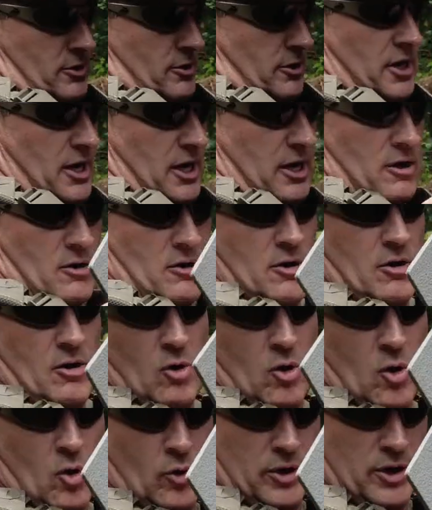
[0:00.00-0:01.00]
your gear or
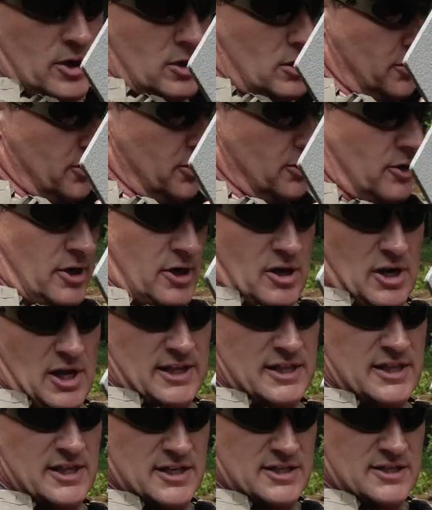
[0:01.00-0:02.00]
holding it onto your gear
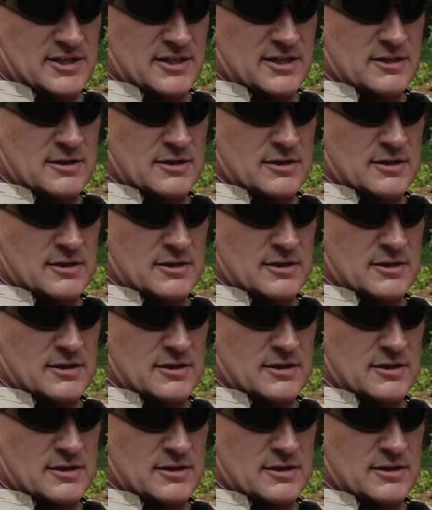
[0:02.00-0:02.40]
like this.